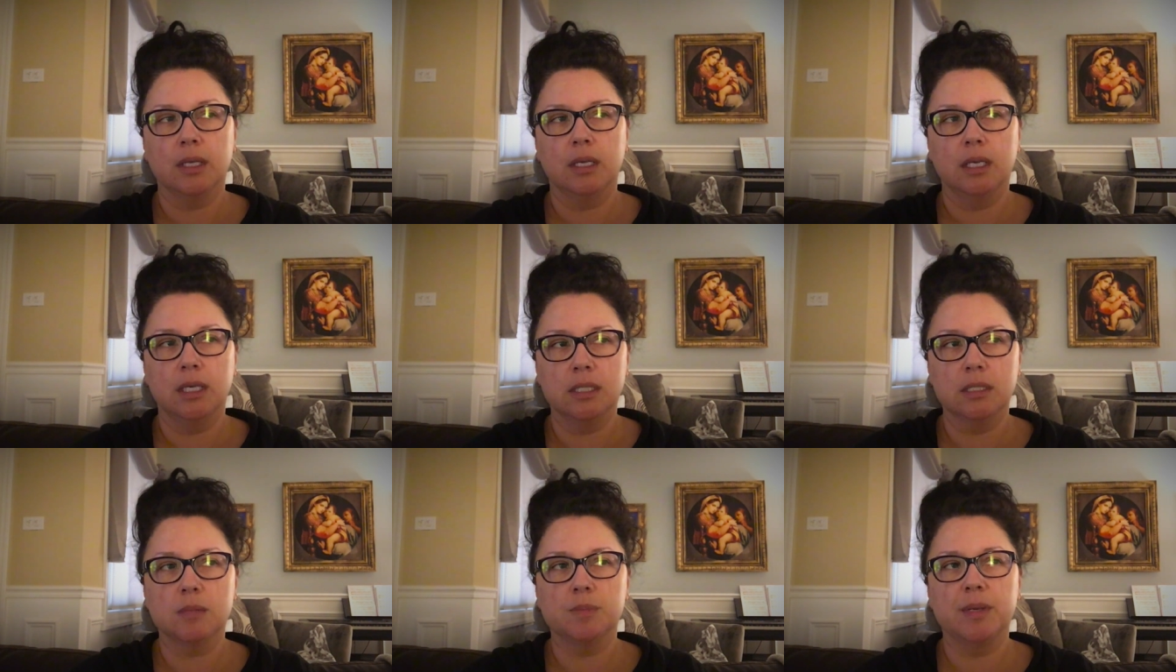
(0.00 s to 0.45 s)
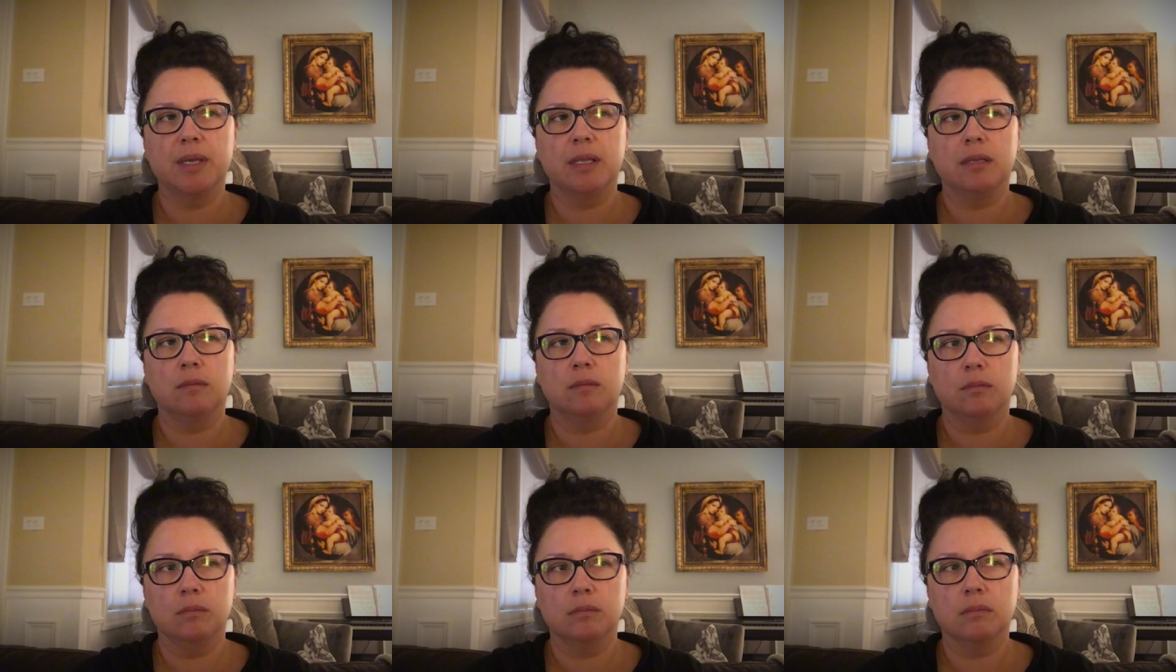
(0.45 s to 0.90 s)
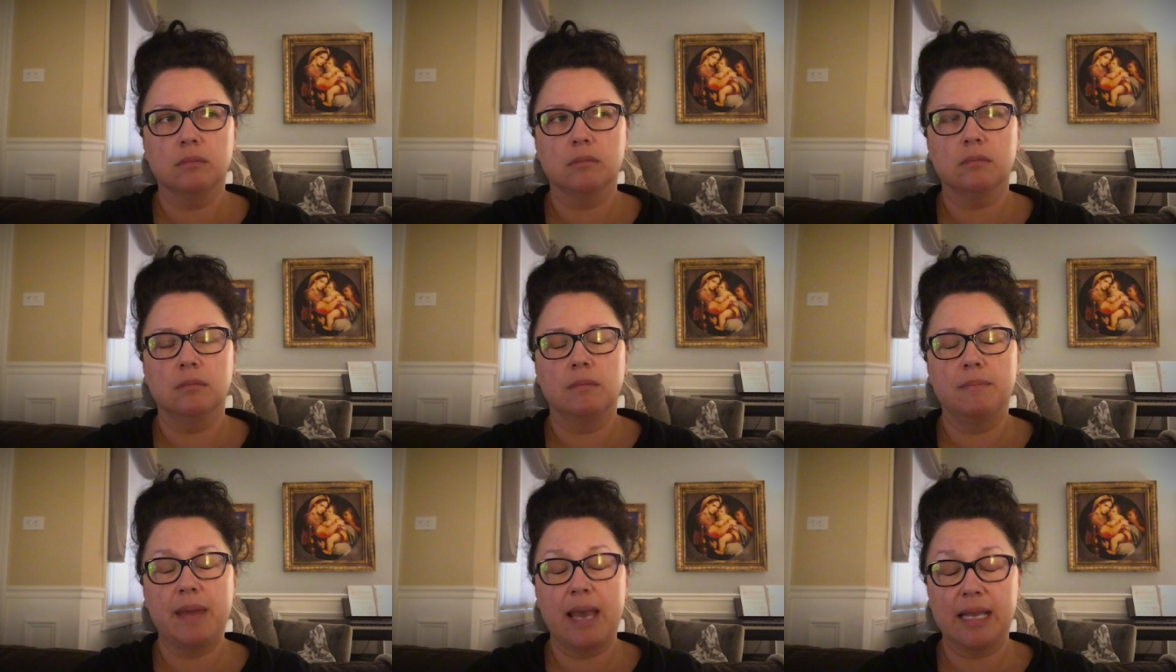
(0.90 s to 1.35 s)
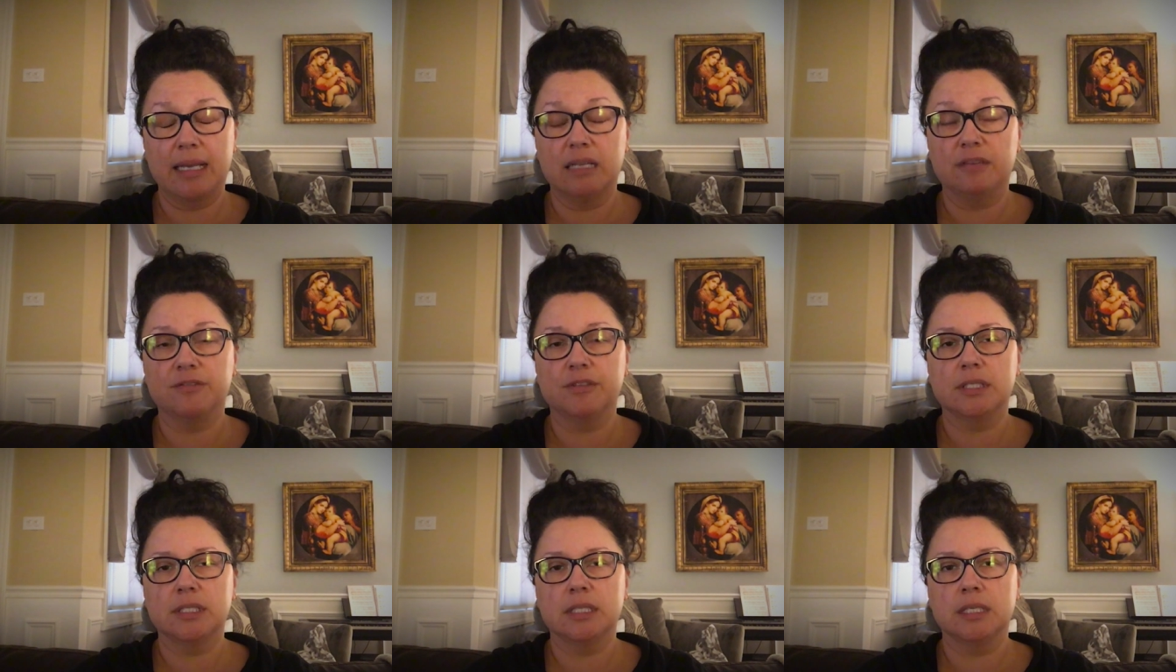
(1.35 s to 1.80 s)
He's been
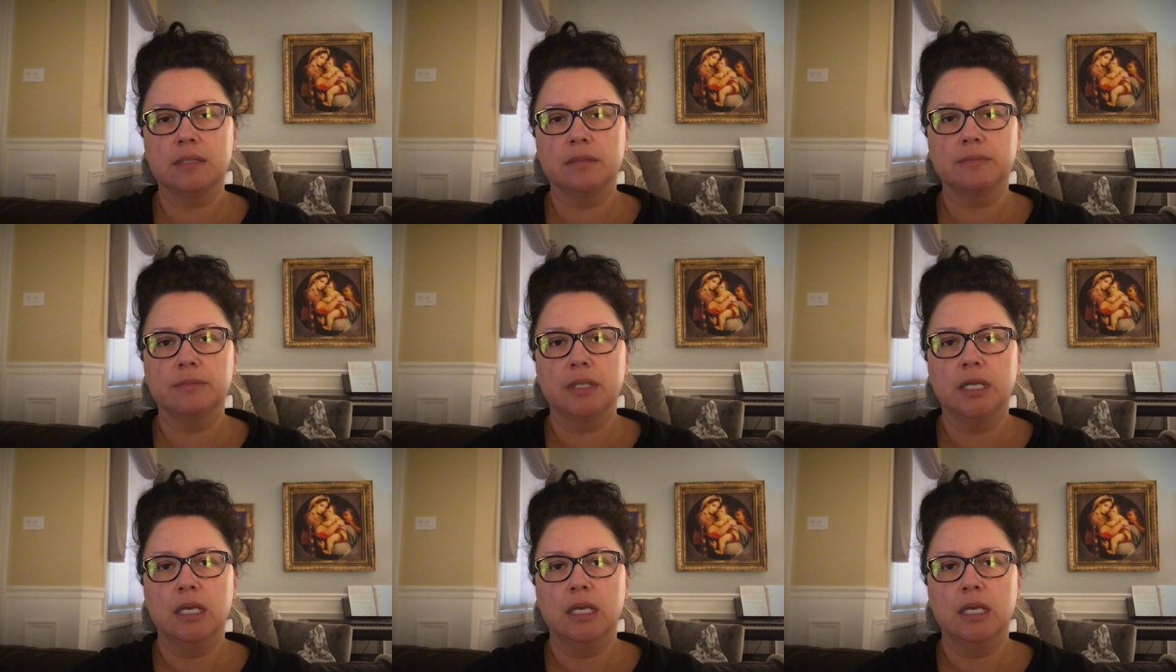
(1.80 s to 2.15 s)
magnificent.